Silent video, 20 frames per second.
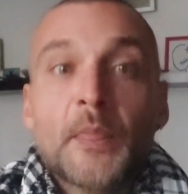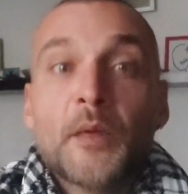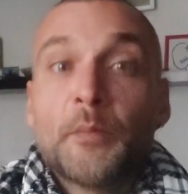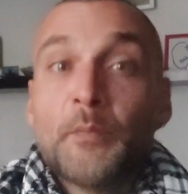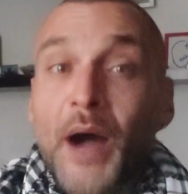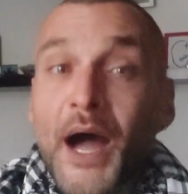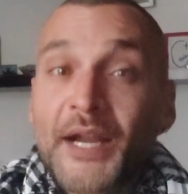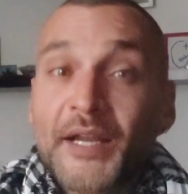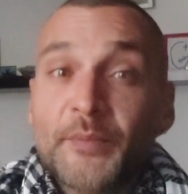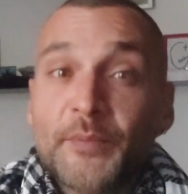The
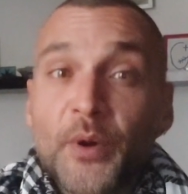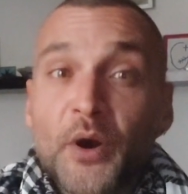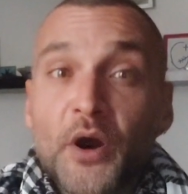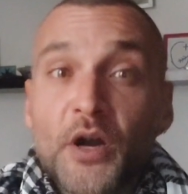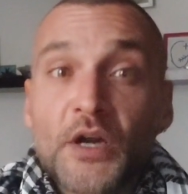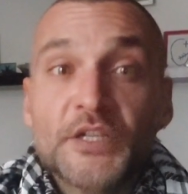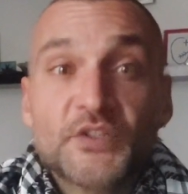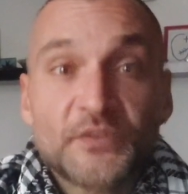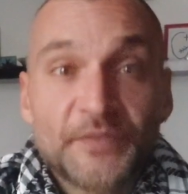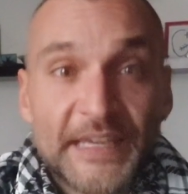body
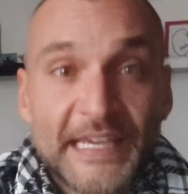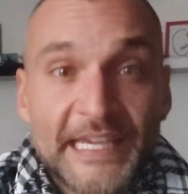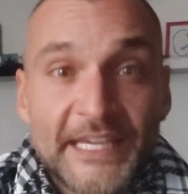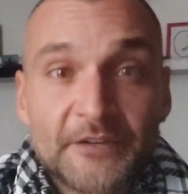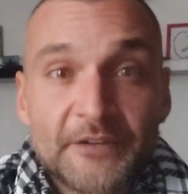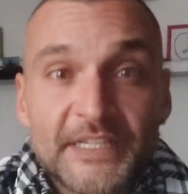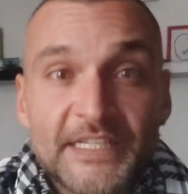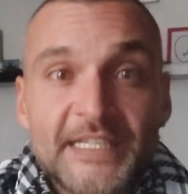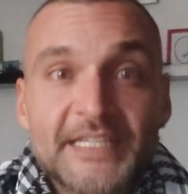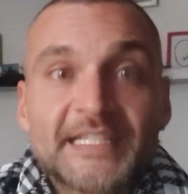parts of
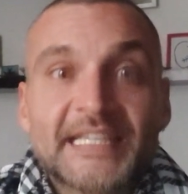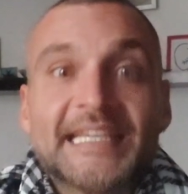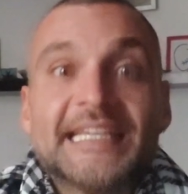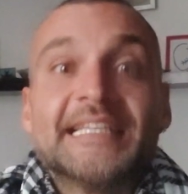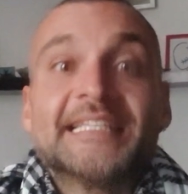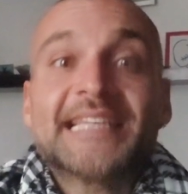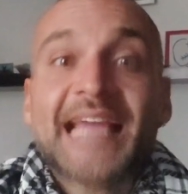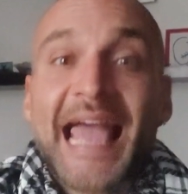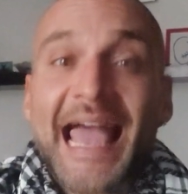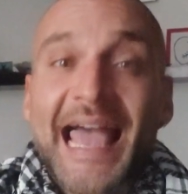Aries
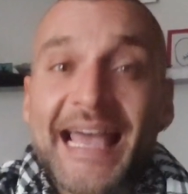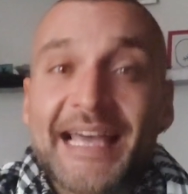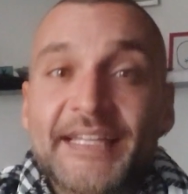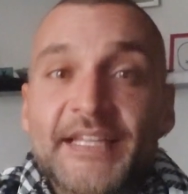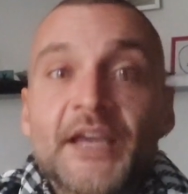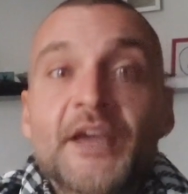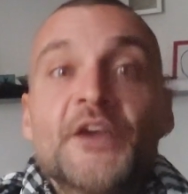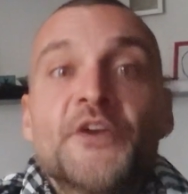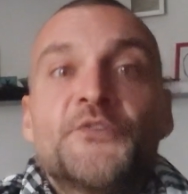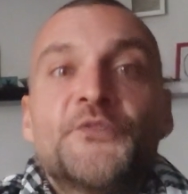is
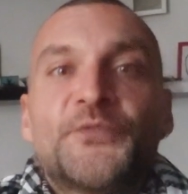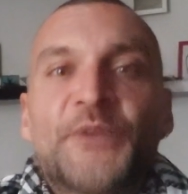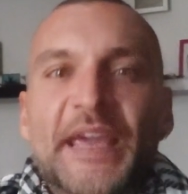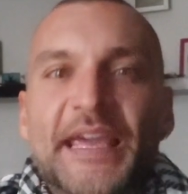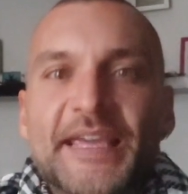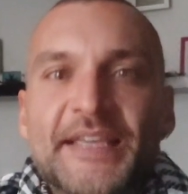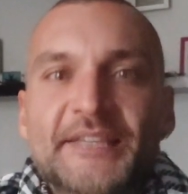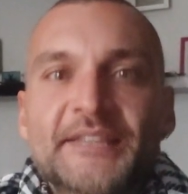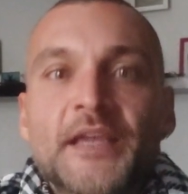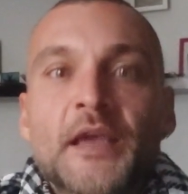head,
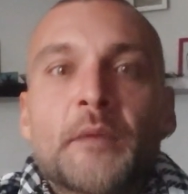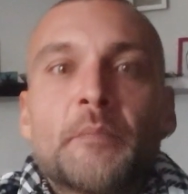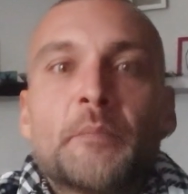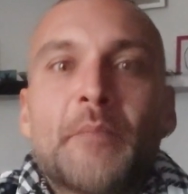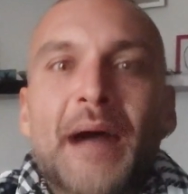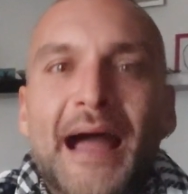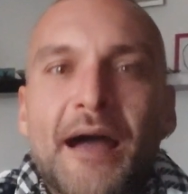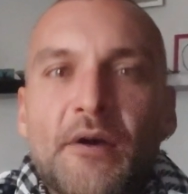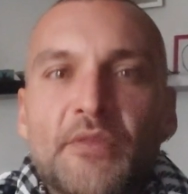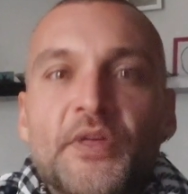face,
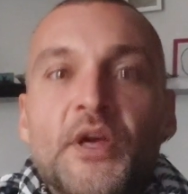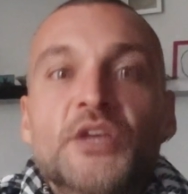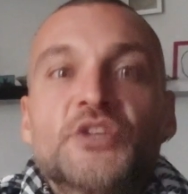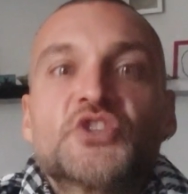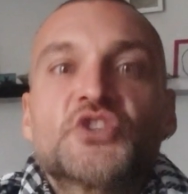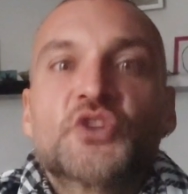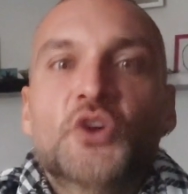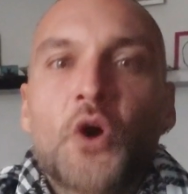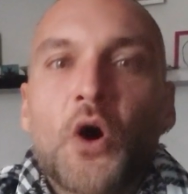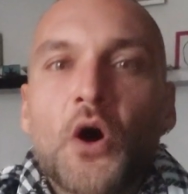mouth,
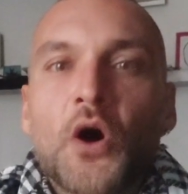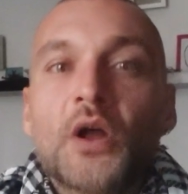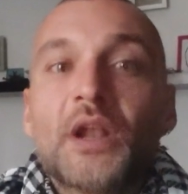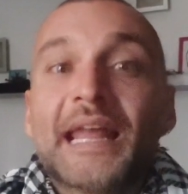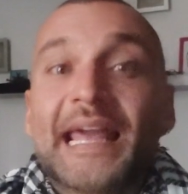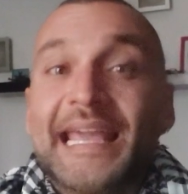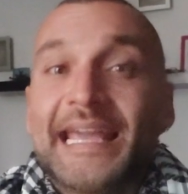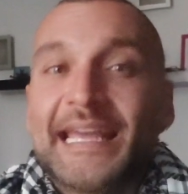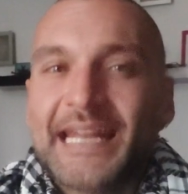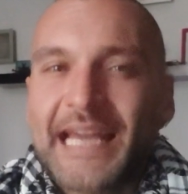
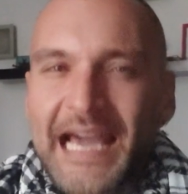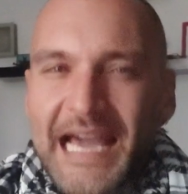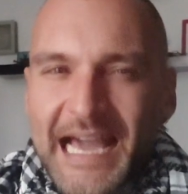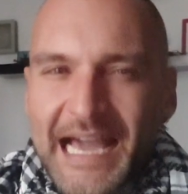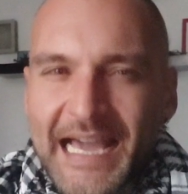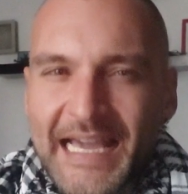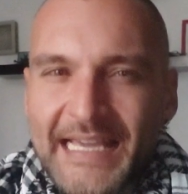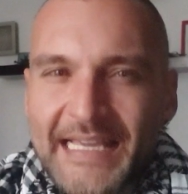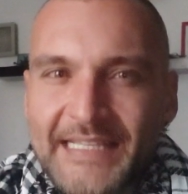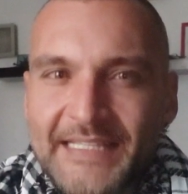skull, and
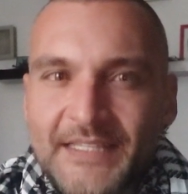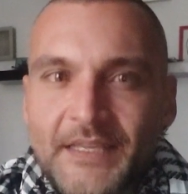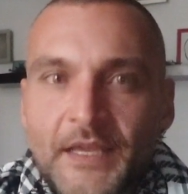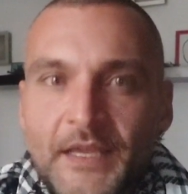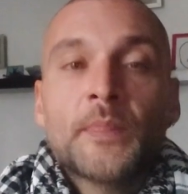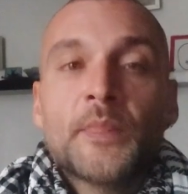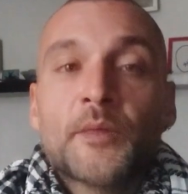eyes.